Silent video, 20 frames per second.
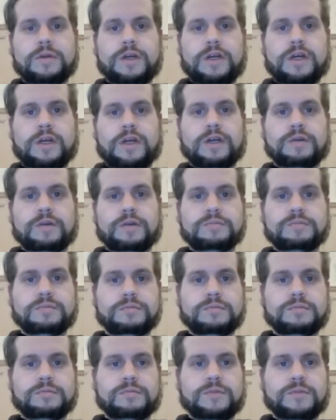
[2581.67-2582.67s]

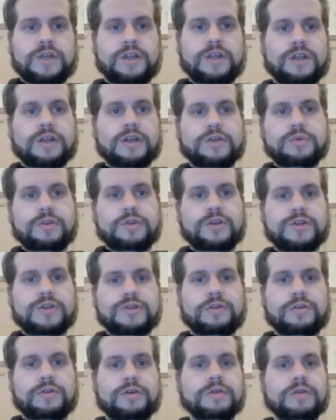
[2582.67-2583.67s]
connect with
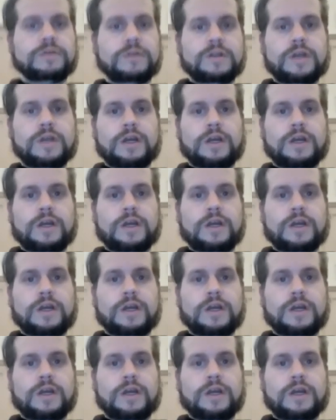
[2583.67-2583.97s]
each other.